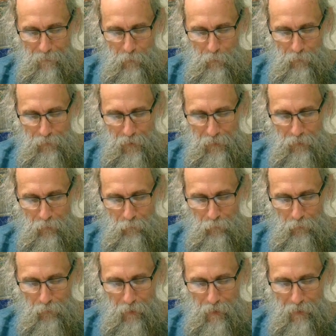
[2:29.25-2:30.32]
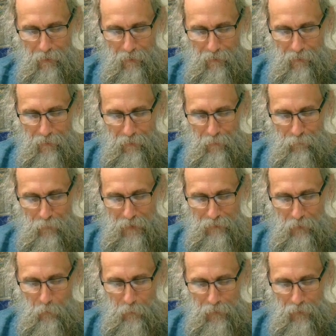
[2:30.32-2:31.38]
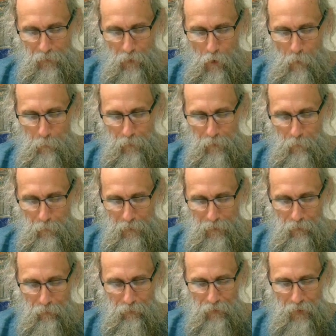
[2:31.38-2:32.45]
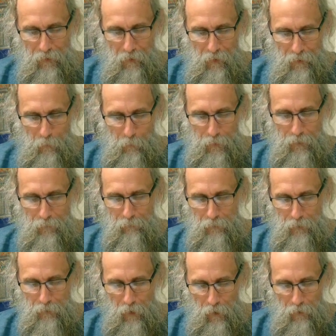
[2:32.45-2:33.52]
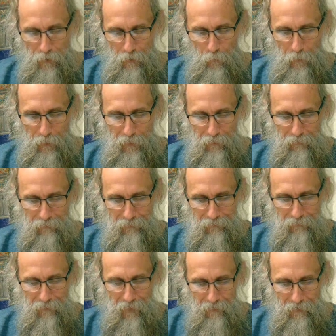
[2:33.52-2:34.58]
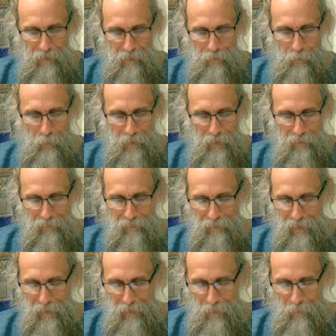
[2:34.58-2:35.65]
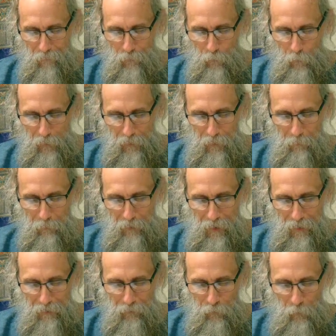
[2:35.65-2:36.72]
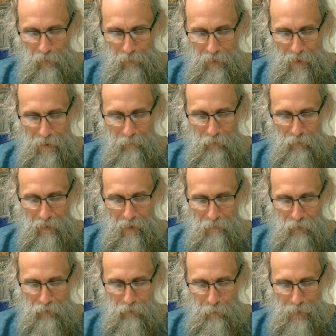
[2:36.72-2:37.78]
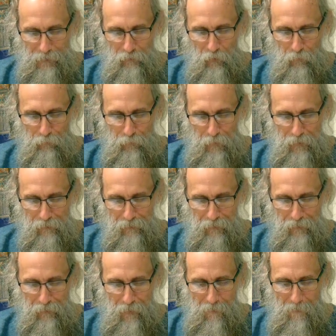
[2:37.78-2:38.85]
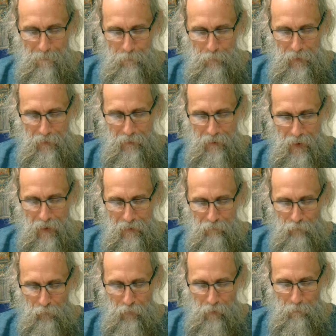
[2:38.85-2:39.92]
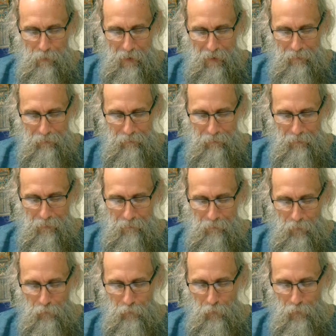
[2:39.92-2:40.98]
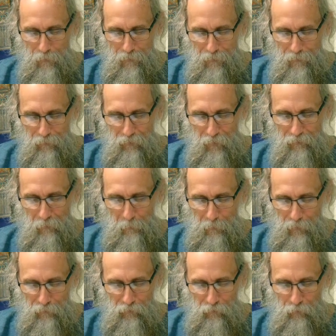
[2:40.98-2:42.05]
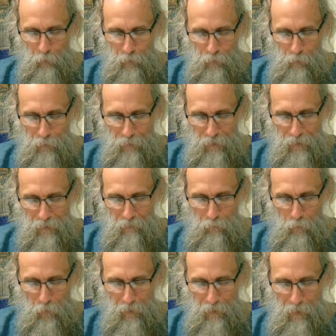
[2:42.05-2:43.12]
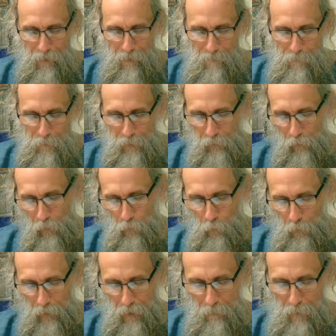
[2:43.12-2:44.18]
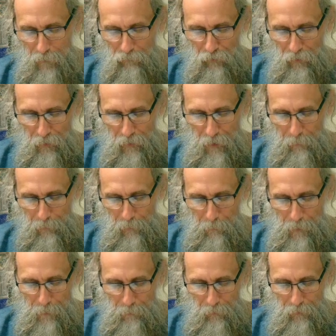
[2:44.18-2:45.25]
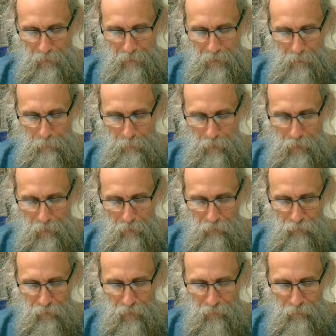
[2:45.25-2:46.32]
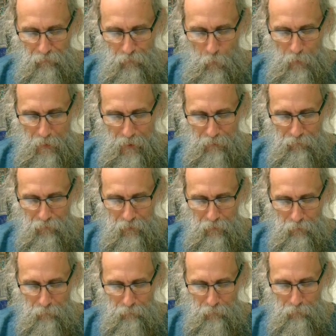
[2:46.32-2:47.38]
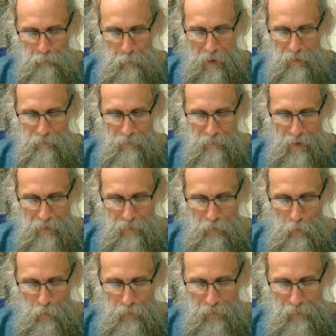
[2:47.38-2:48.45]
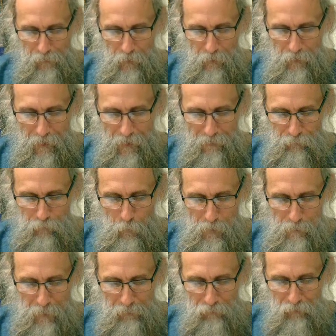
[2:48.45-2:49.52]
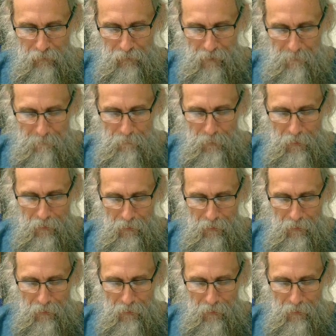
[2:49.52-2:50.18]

We thank you for uh, the fact that we can open it, we can think on it, we can regard it, we can study it, we can sing it, we can apply it to our lives and have it direct our feet and be a guide for our path. Oh Lord, it is such a precious word. We thank you for it. And Lord, we're going to mention a couple of people that need prayers. And so we ask that you'll respond to that accordingly after we mention them.